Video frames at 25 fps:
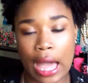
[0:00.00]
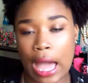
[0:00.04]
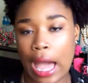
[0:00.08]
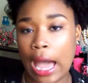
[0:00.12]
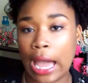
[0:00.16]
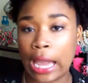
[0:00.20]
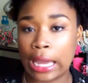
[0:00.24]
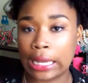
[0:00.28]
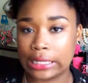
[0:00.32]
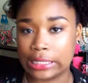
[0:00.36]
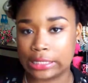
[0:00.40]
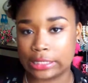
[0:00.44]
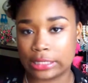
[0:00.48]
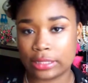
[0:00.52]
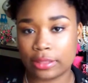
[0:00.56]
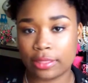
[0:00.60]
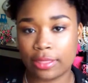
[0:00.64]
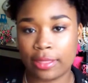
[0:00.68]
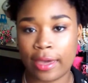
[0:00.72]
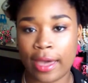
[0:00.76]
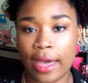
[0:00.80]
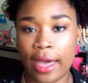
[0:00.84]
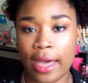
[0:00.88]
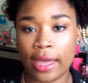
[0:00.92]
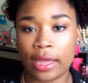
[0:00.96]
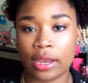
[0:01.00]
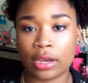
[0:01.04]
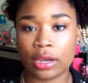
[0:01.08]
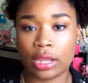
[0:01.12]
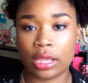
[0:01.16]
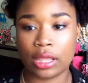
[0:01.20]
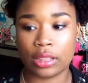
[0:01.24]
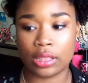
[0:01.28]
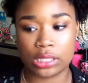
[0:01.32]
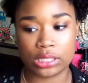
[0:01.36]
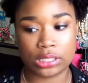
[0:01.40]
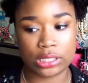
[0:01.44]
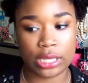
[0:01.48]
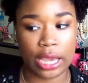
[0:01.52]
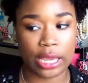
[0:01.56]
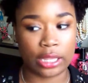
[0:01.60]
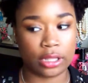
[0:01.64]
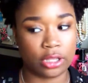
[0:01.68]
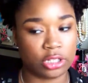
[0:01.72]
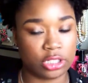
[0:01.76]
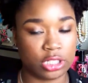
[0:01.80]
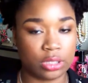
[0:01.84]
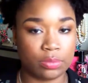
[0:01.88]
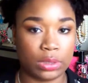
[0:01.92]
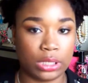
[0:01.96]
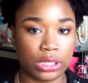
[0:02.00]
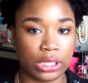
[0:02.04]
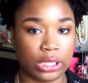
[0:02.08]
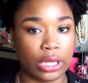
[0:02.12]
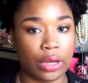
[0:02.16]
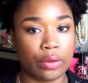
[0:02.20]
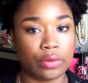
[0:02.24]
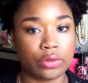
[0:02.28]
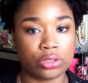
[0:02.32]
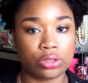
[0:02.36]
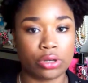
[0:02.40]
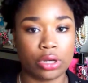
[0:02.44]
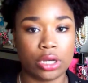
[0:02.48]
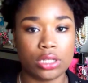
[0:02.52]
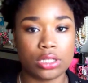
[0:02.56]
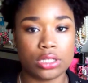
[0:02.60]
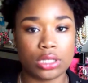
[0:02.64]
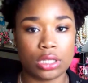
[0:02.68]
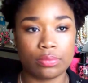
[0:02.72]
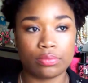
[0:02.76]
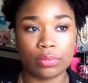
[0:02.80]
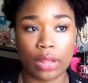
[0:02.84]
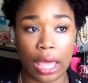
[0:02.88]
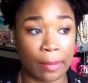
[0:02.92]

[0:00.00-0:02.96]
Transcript: I did that, and this guy looked at me like I was crazy.